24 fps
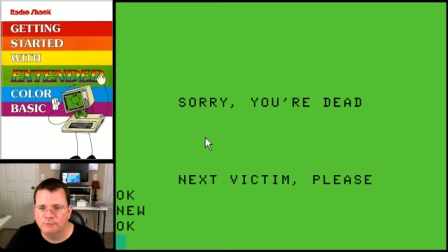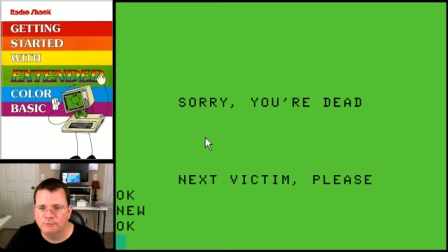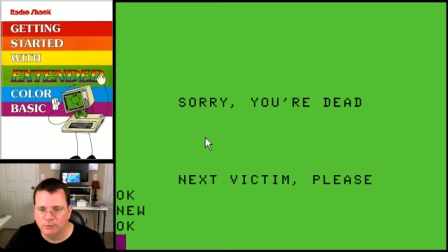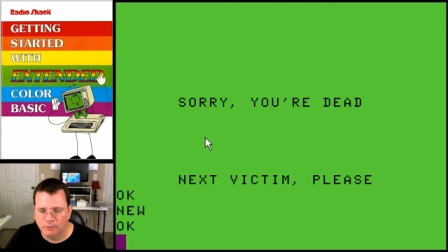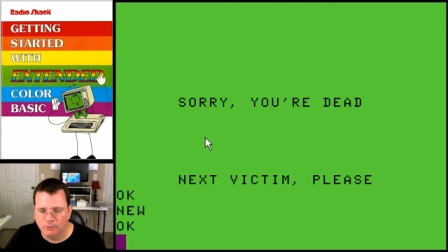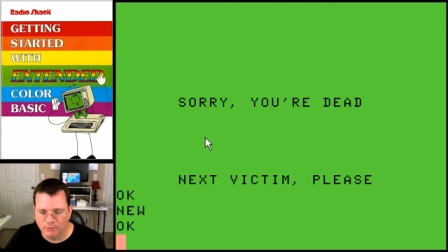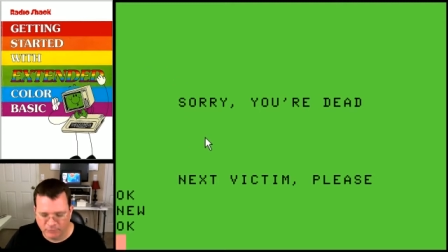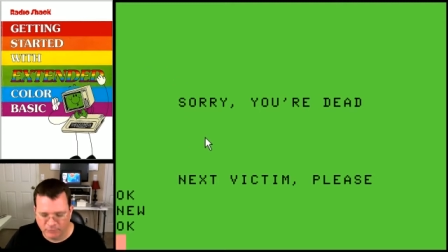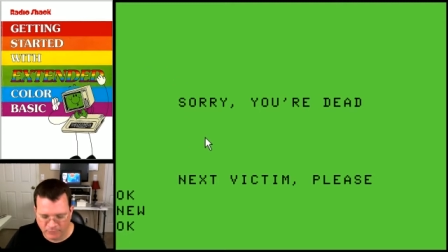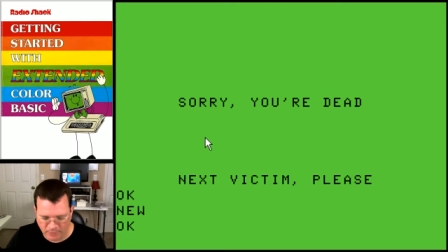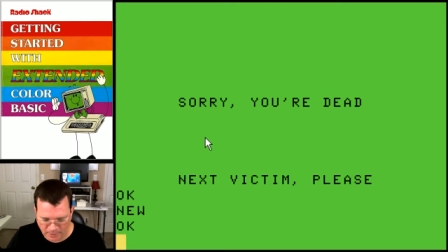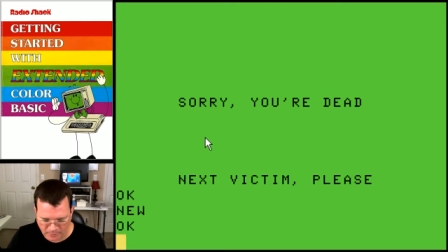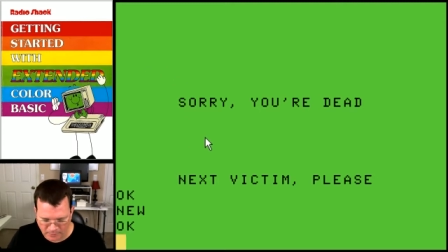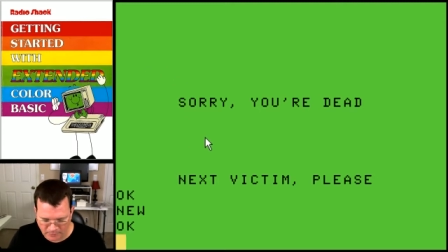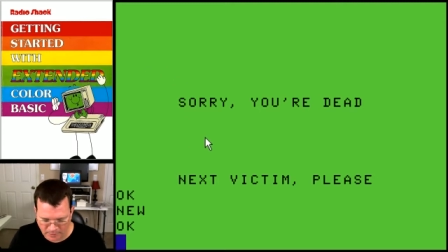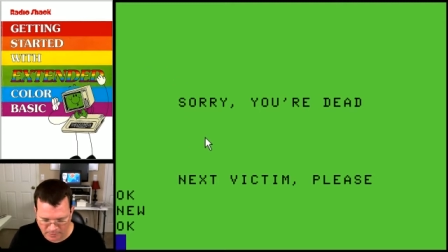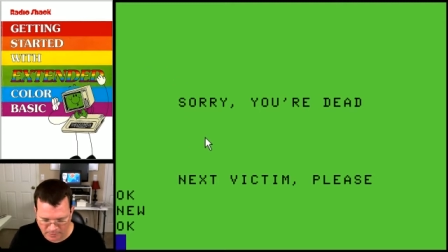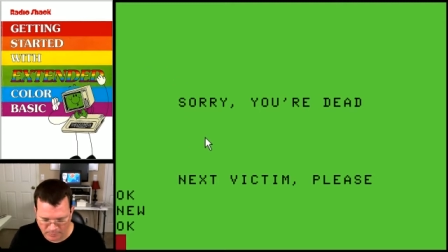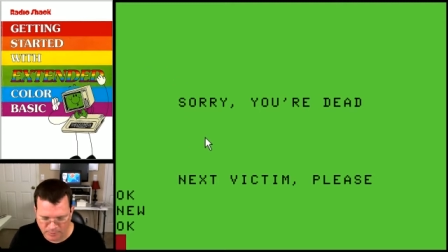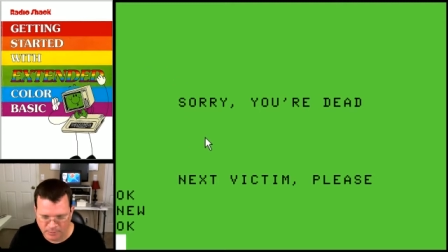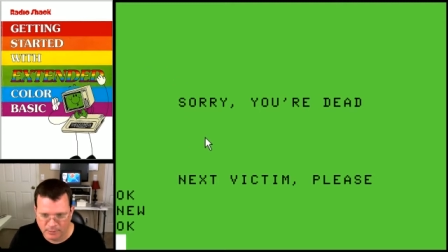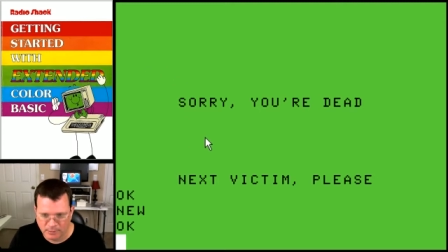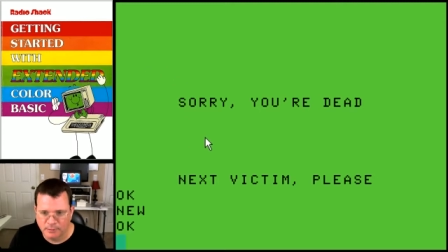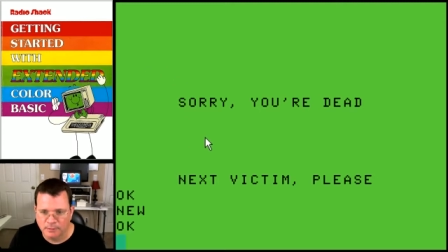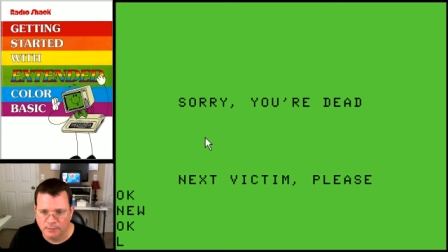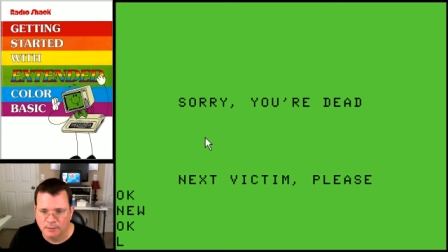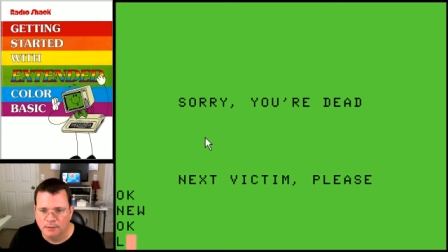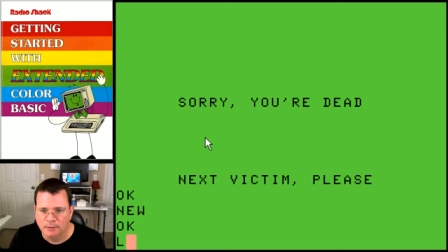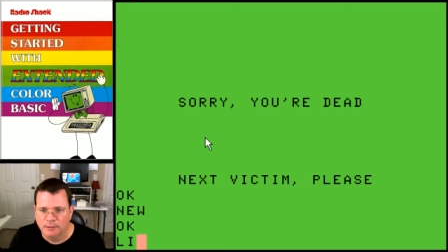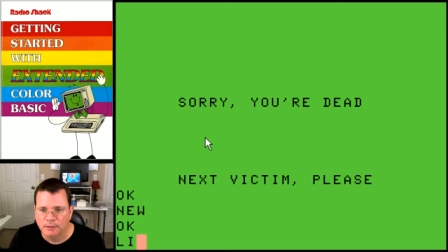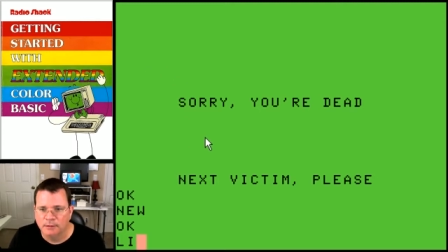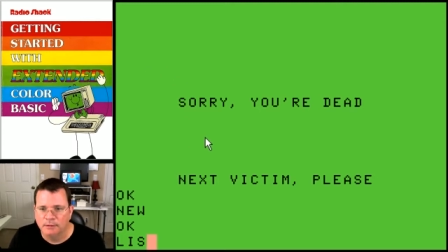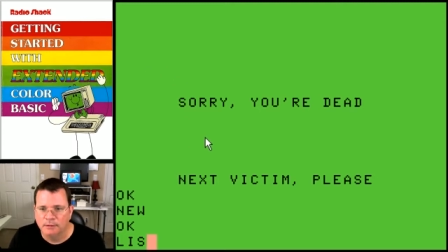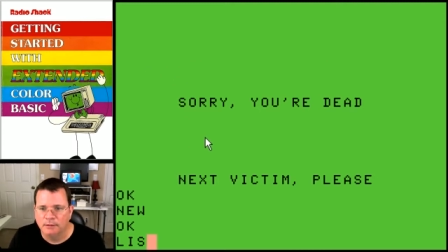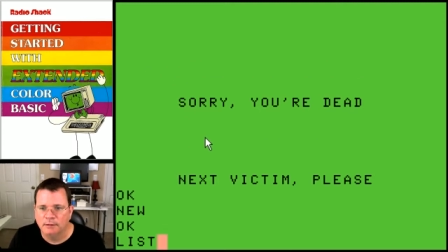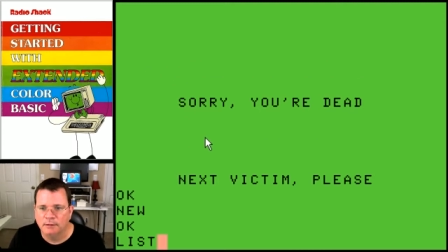So if I type in
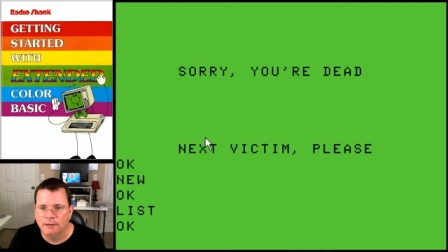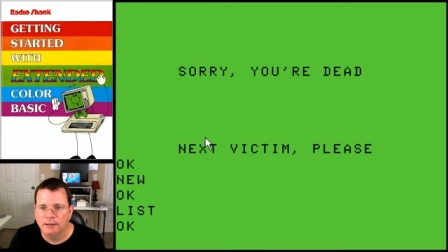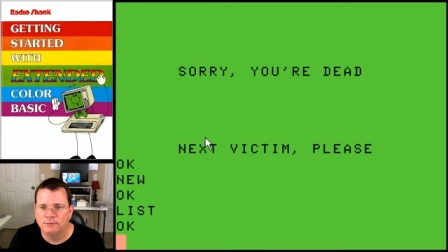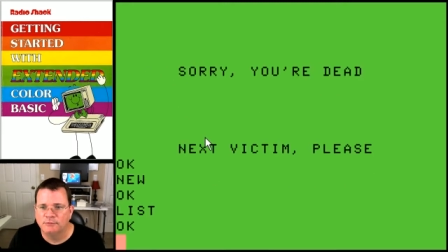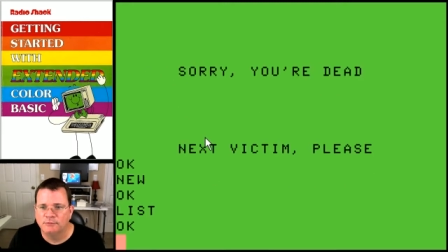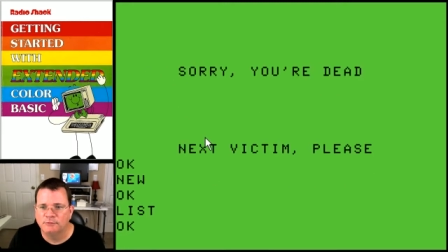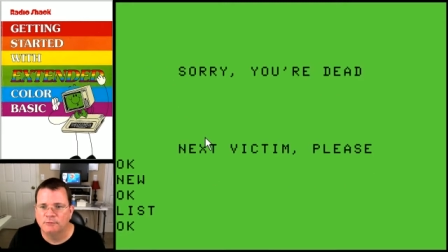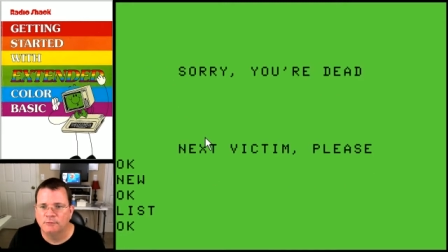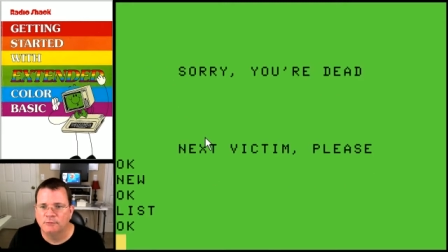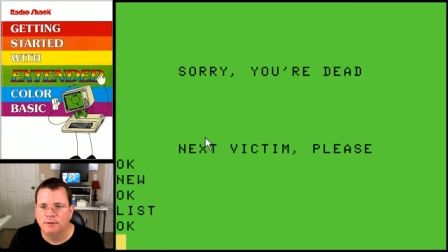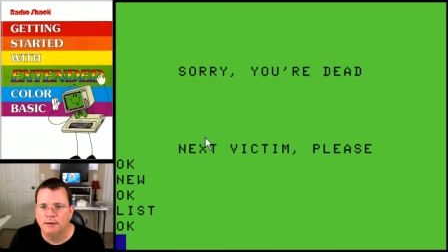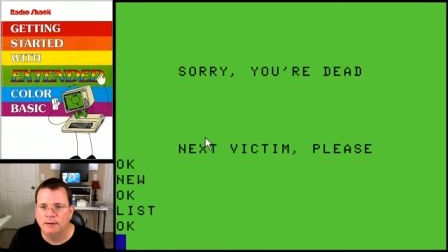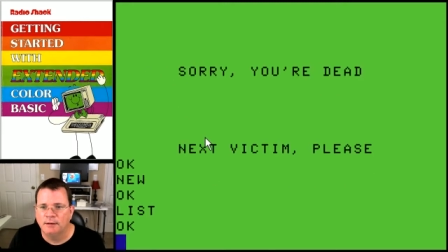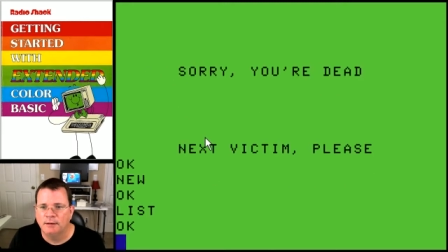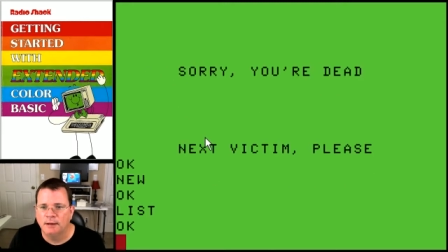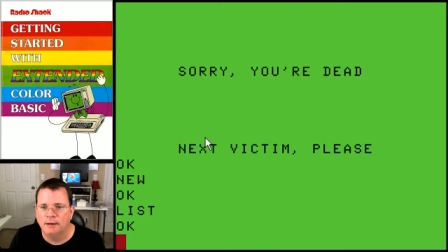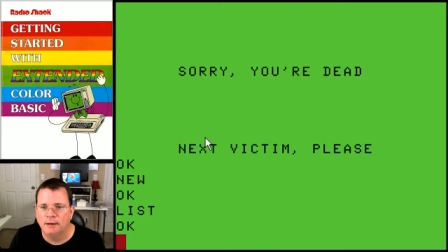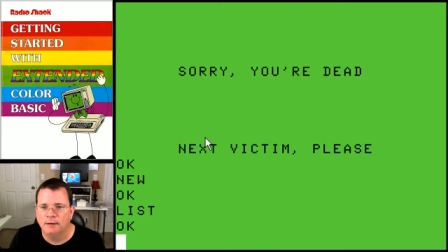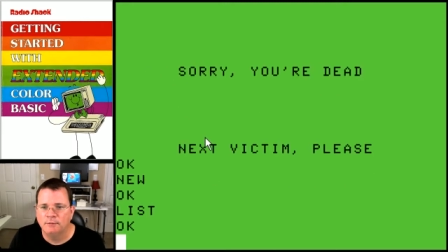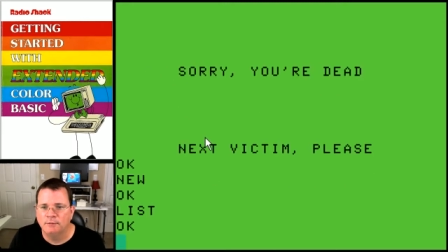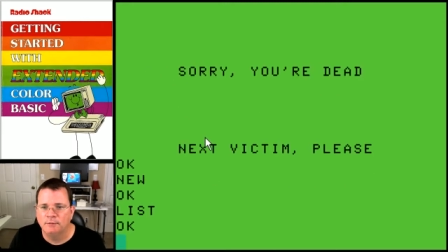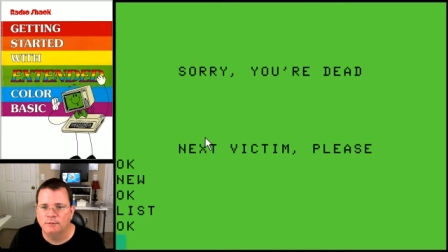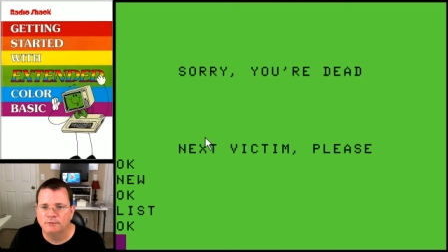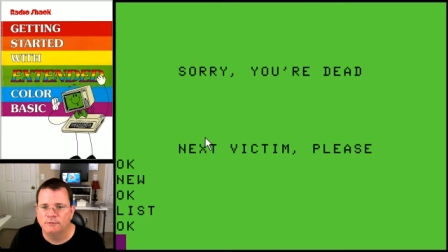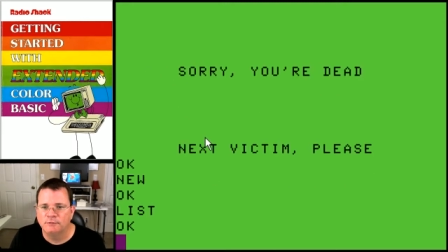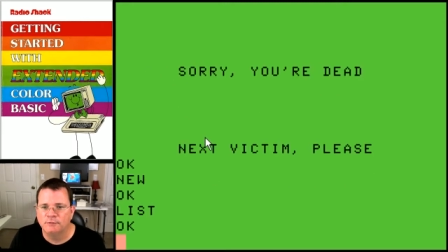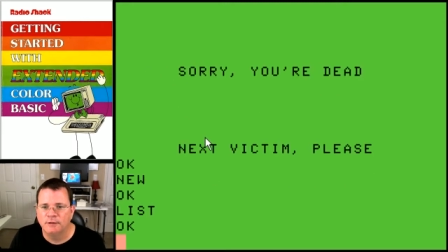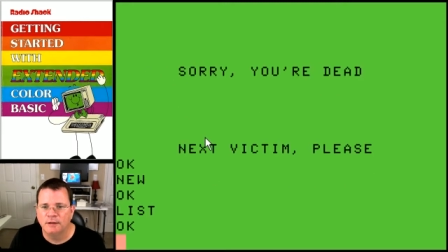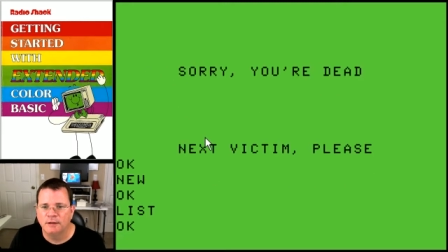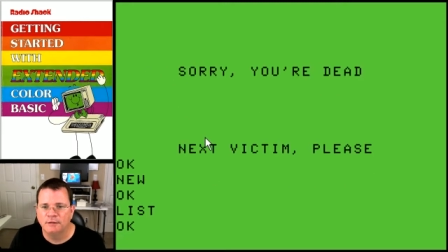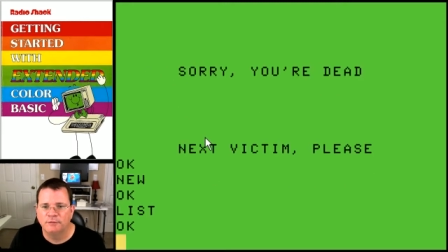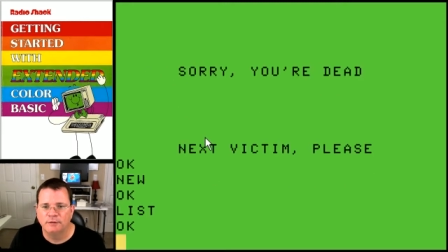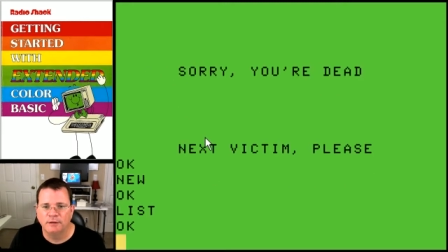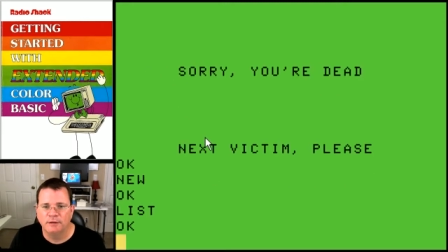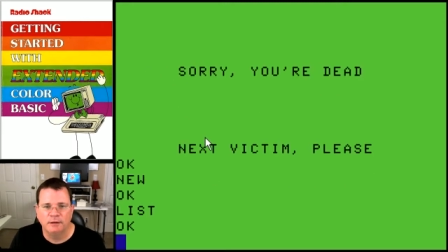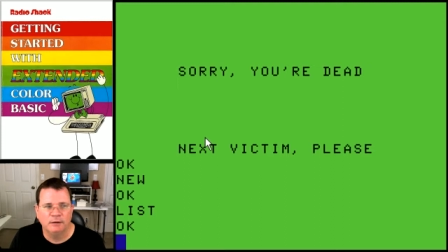list right now, there's
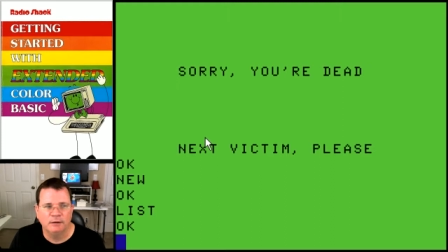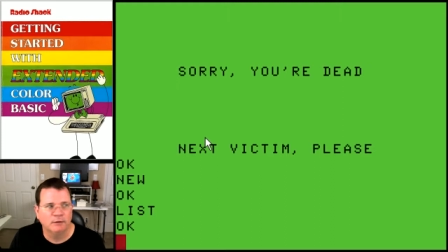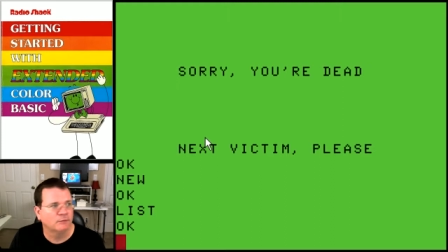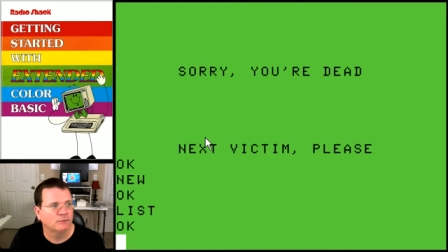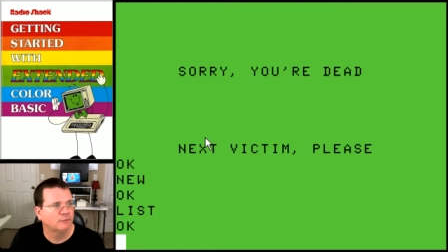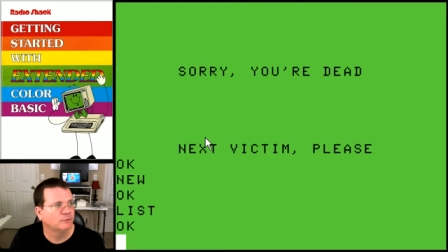nothing here.